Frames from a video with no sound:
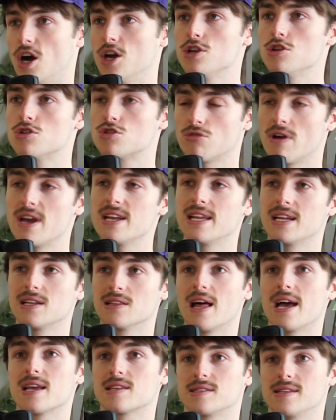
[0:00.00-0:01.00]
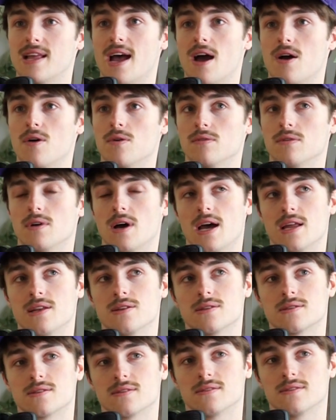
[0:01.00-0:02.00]
Are you training less now?
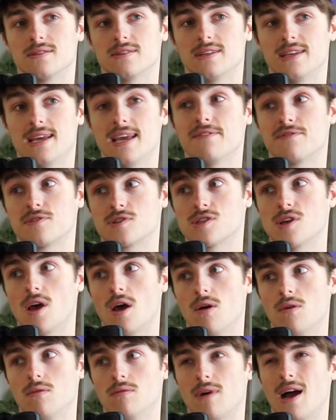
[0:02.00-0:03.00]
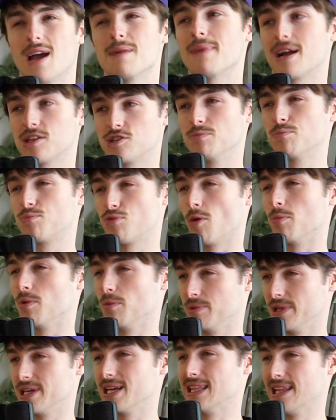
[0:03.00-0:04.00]
And If so, I imagine
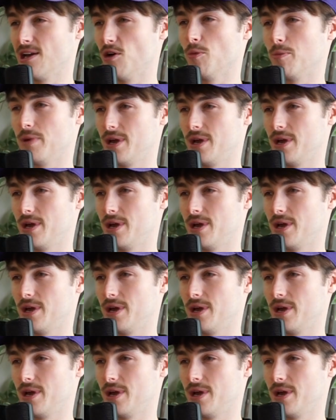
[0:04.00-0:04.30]
probably a little